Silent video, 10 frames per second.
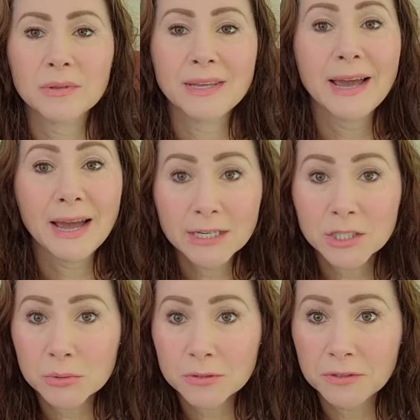The
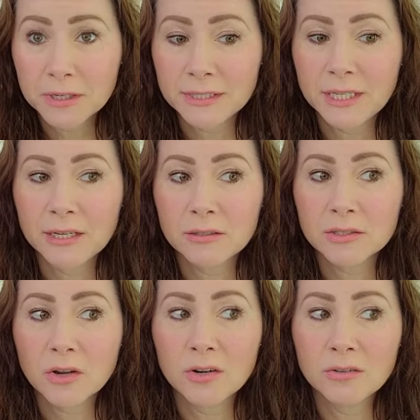actual fairy
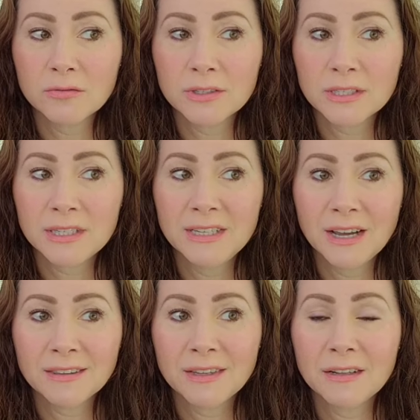tales are really
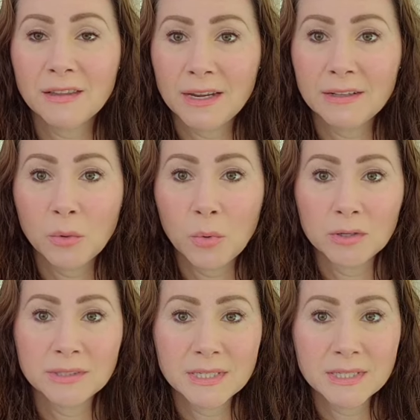nothing like the
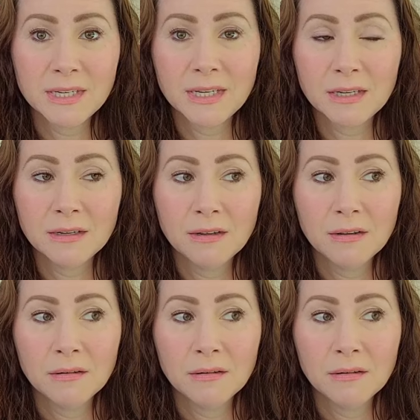Walt Disney